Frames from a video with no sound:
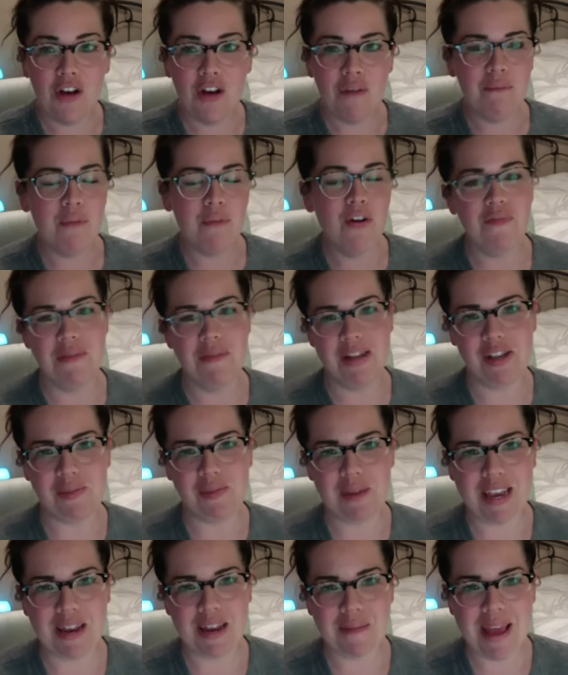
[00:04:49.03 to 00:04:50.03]
movements
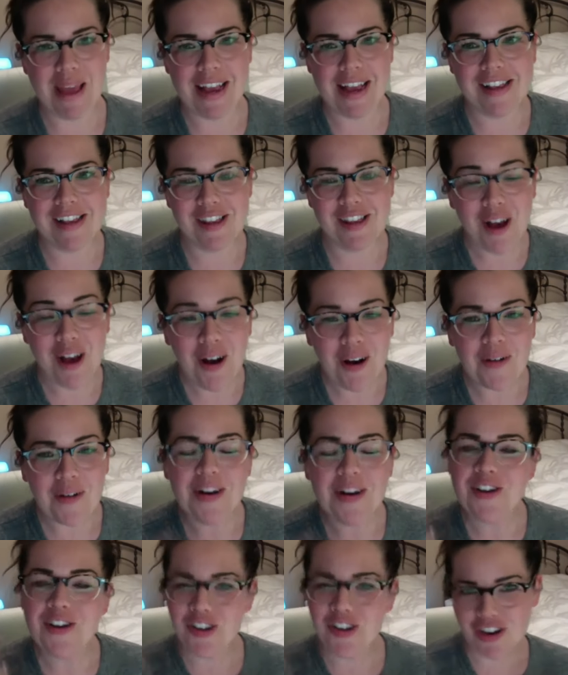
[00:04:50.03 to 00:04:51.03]
we can make
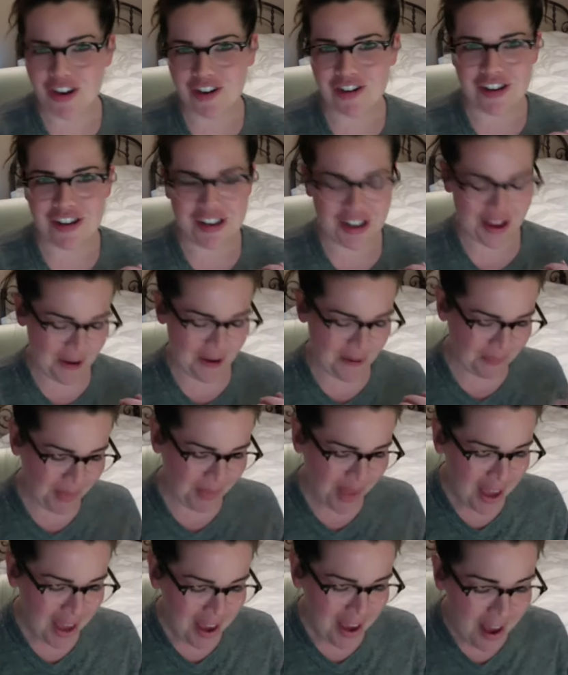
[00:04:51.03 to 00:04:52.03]
so cheers to you
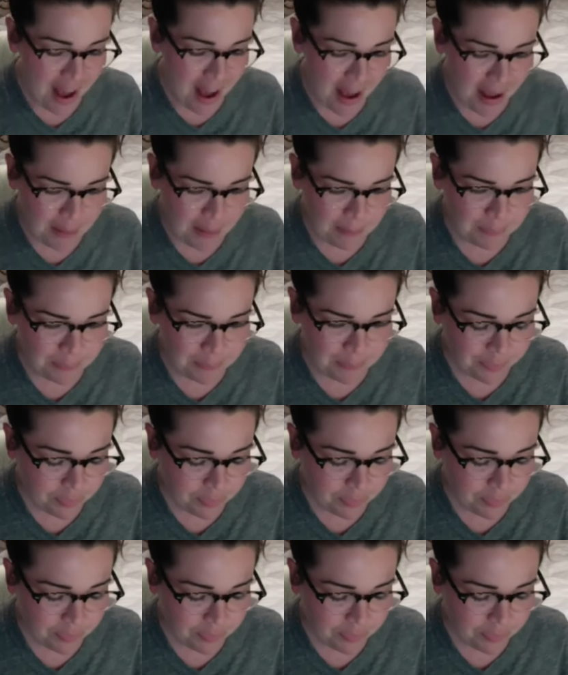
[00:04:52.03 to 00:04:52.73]
um,